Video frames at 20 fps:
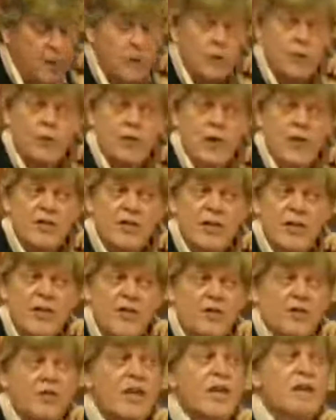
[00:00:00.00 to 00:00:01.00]
to addressing
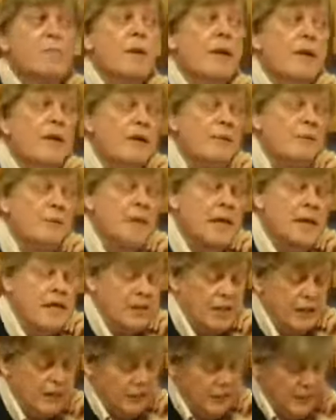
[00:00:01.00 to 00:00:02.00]
three main and
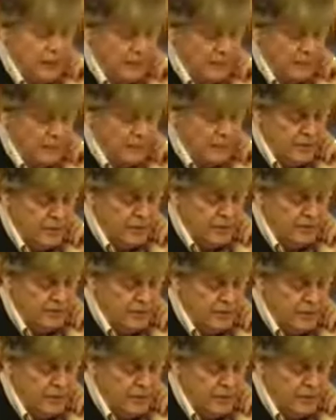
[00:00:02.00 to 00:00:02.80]
related themes.